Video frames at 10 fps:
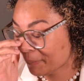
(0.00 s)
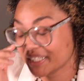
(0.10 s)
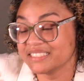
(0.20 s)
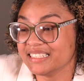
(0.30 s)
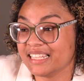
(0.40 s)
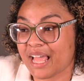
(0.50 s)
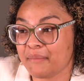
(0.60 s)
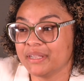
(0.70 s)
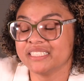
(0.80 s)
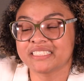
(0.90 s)
But
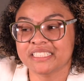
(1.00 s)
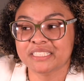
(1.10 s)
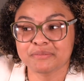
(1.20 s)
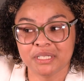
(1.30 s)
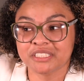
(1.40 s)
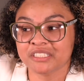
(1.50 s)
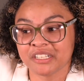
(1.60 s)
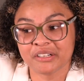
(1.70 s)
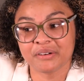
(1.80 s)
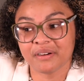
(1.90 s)
I mean, 6 months
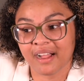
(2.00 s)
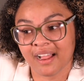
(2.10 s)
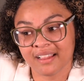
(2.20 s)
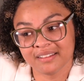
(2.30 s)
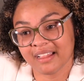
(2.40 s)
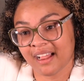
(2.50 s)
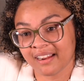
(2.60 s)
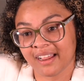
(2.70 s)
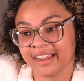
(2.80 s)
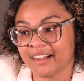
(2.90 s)
ago, I
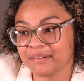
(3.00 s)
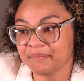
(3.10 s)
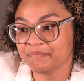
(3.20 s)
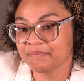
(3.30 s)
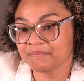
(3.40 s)
got out.